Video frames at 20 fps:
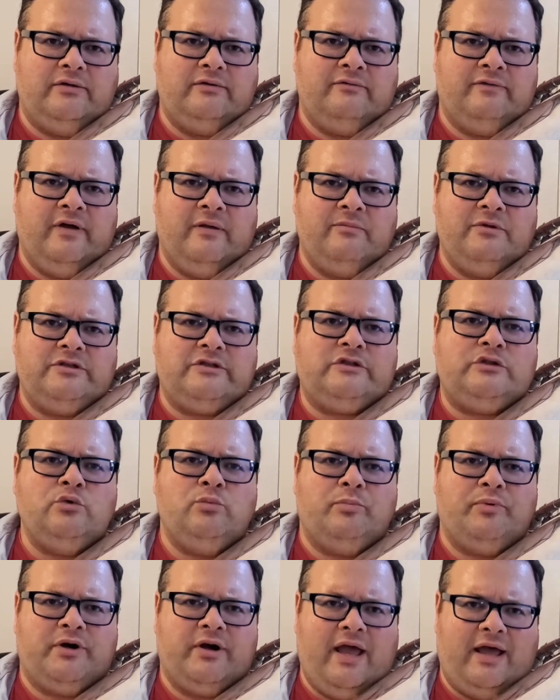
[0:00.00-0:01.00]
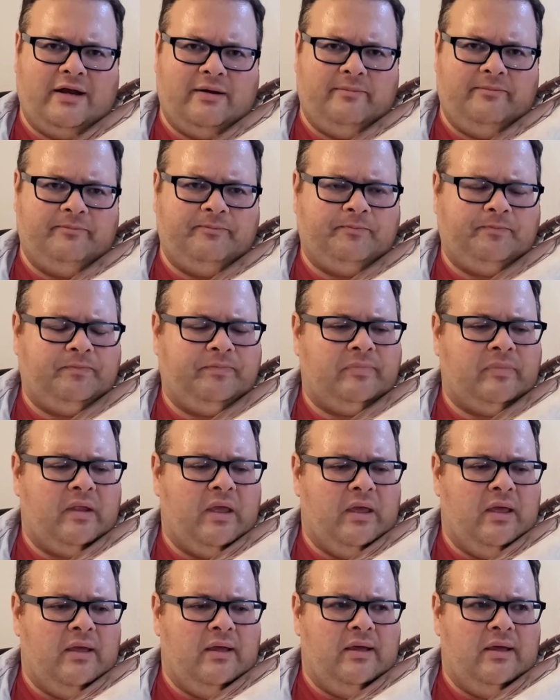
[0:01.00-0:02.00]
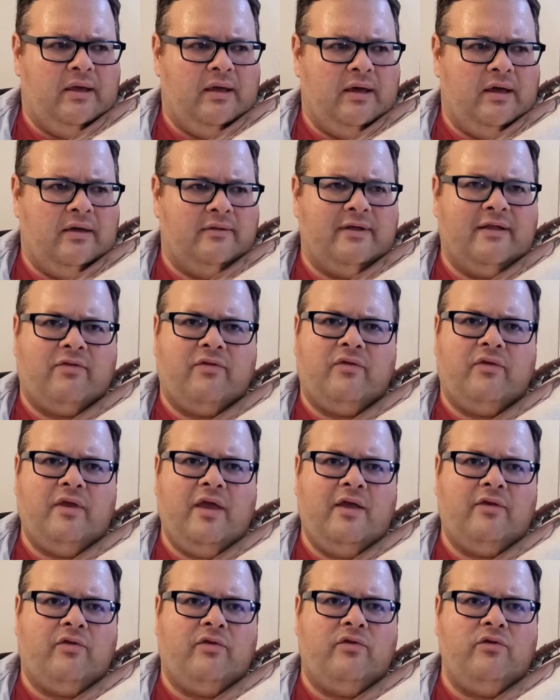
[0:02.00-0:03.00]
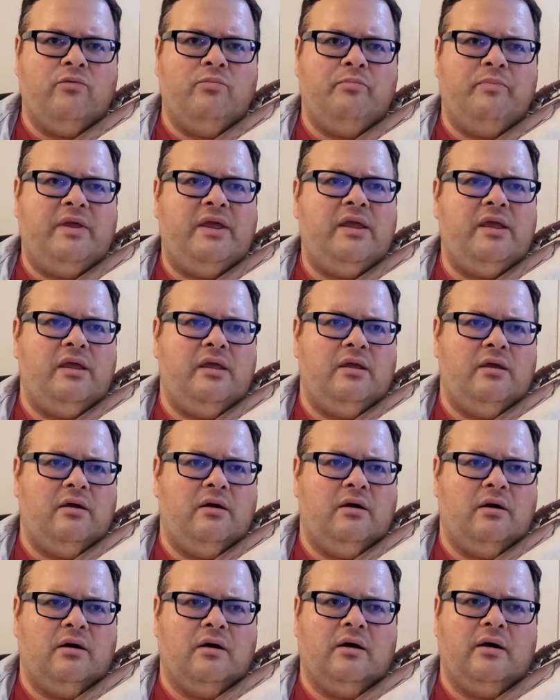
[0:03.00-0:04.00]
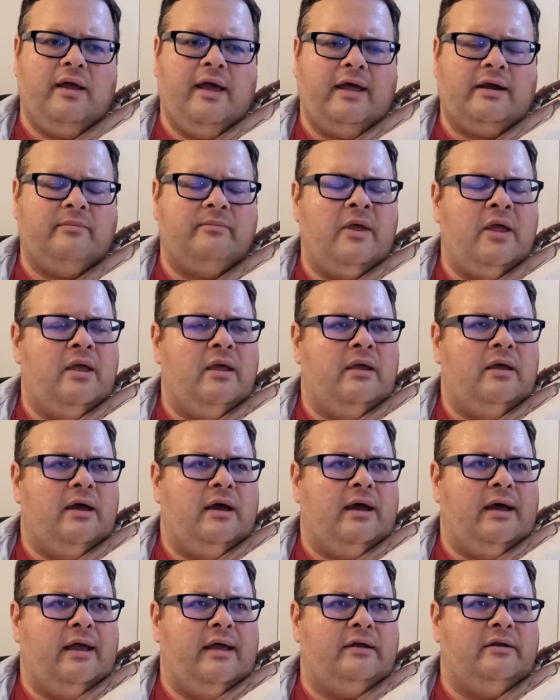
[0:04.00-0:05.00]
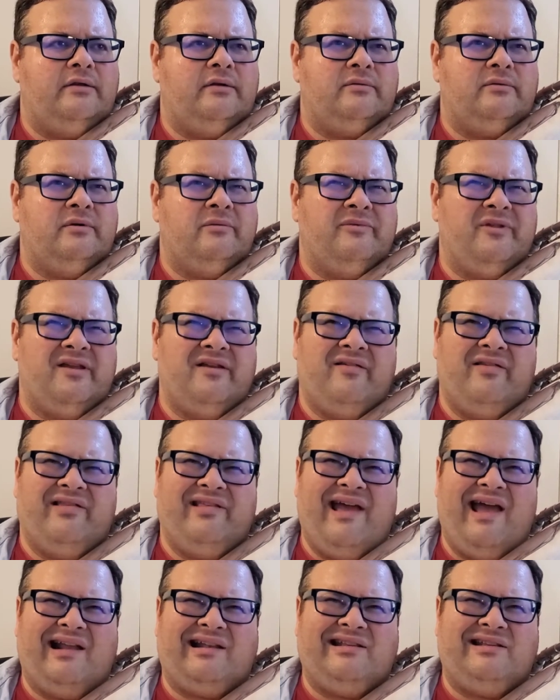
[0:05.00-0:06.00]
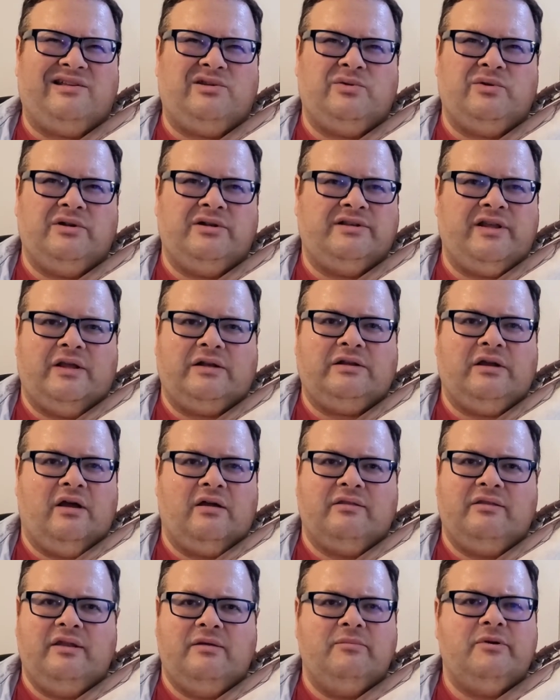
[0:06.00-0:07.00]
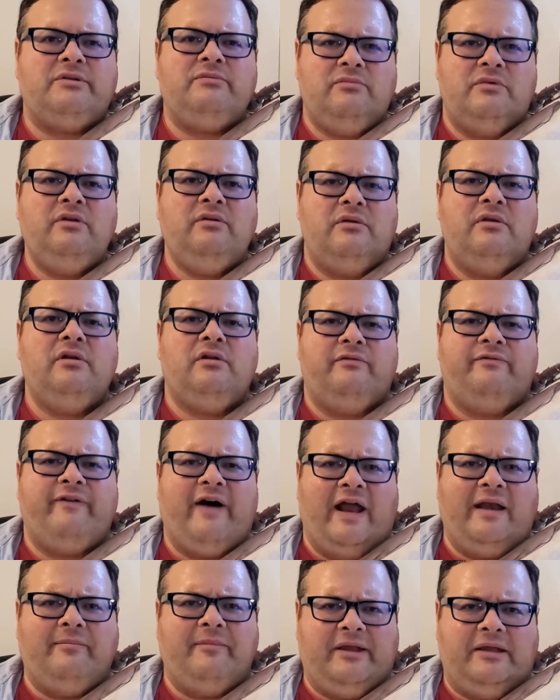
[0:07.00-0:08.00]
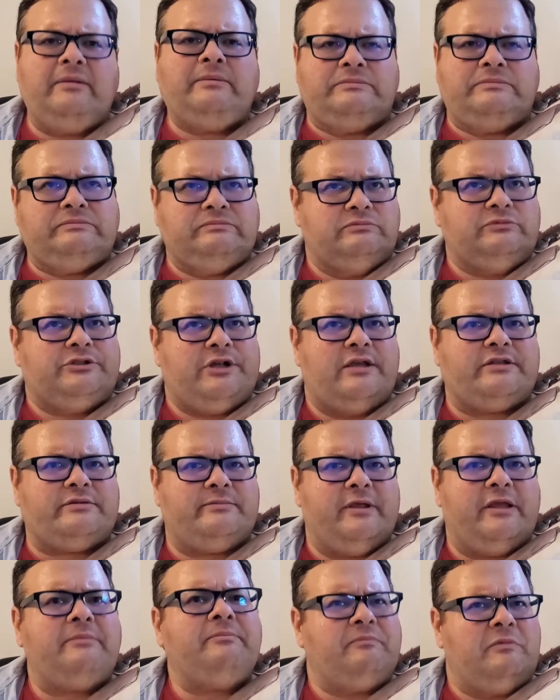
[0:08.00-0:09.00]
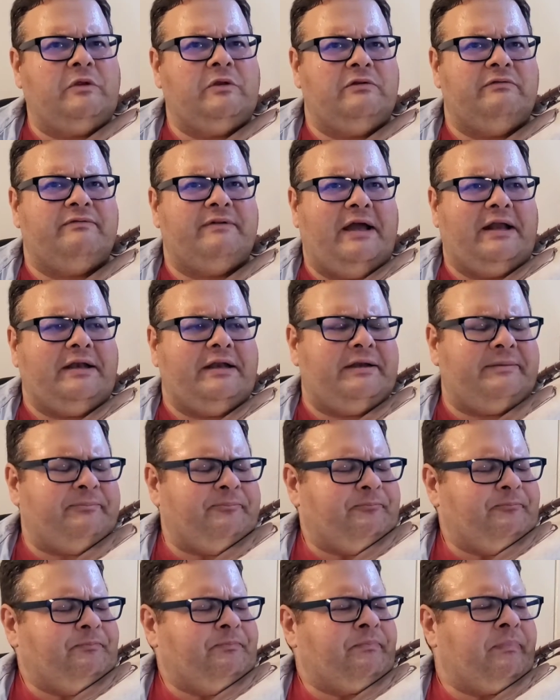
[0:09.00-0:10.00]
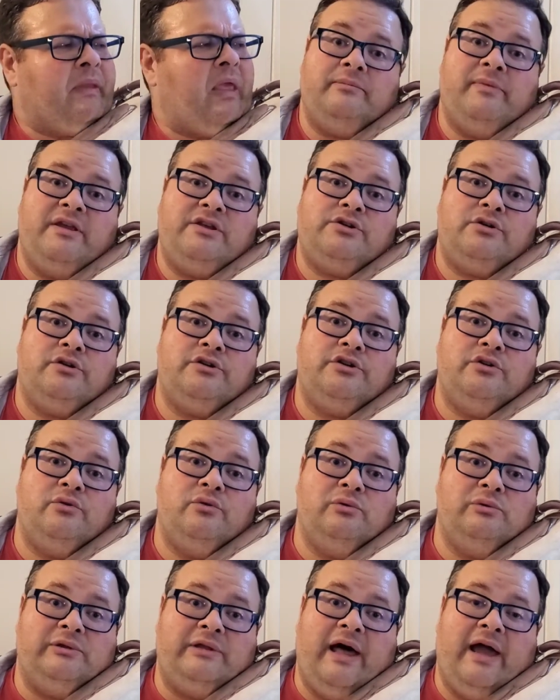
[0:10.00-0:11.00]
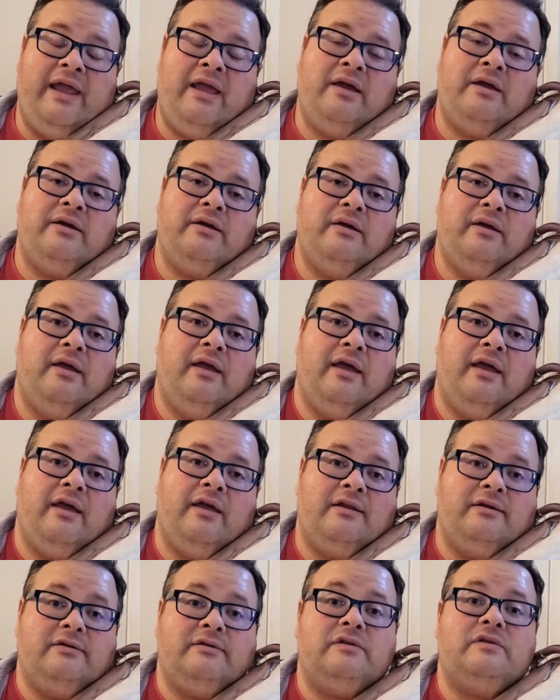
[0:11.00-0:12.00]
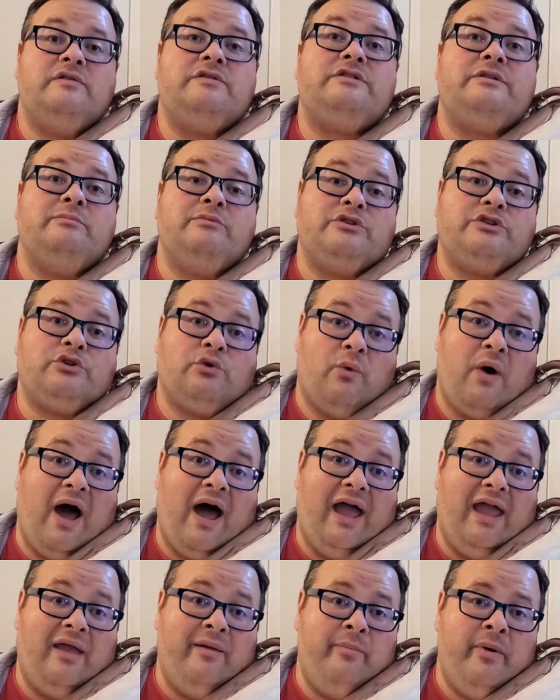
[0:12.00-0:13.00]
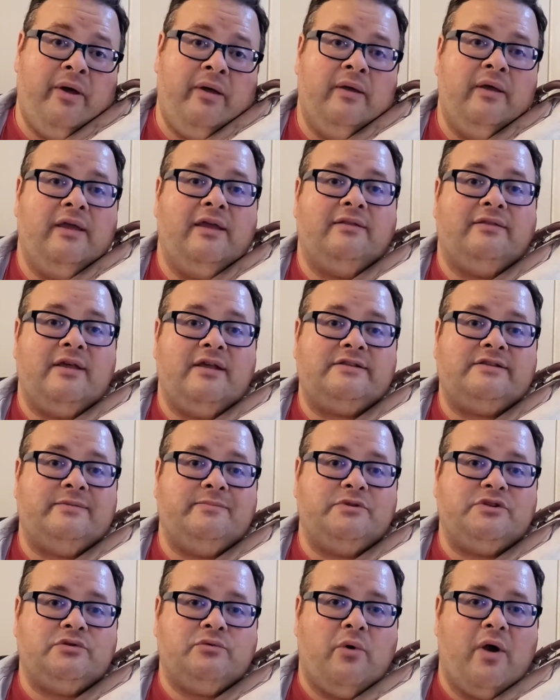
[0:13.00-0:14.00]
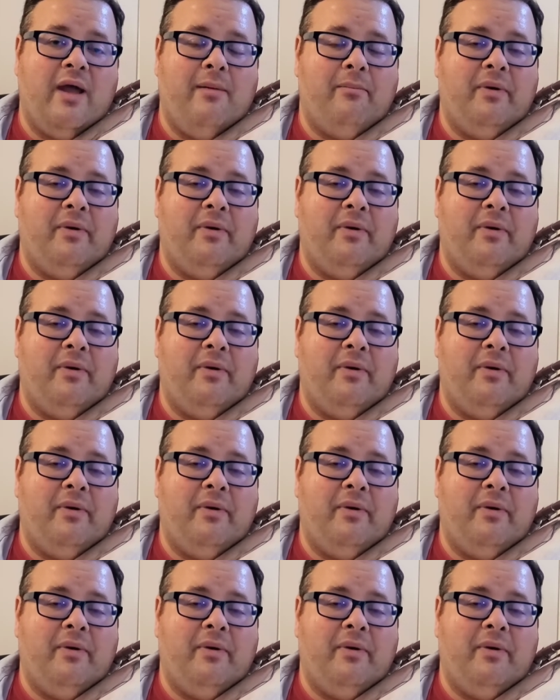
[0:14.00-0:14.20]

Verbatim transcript: find me super Adam. Uh, that's S U P R Adam. I don't know the exact TikTok thing, but you'll find me. Trust me, you'll find it. Be sure to like and subscribe subscribe